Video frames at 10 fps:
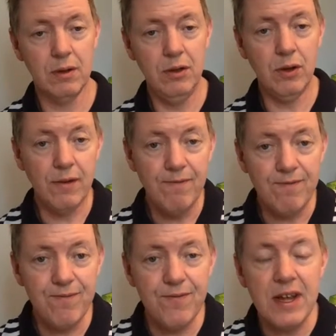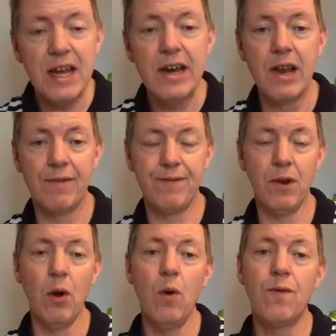You can feel a
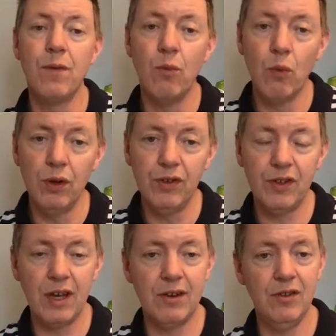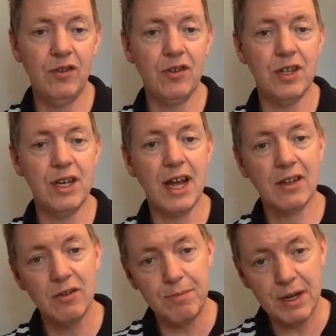flow from one sentence to the
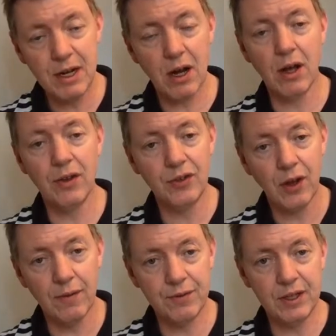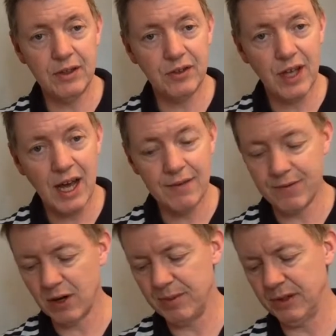next because of these
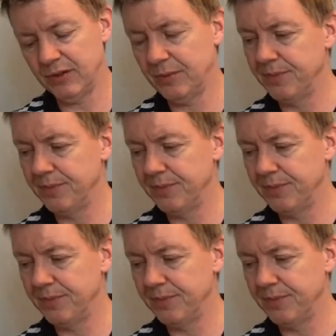adverbials.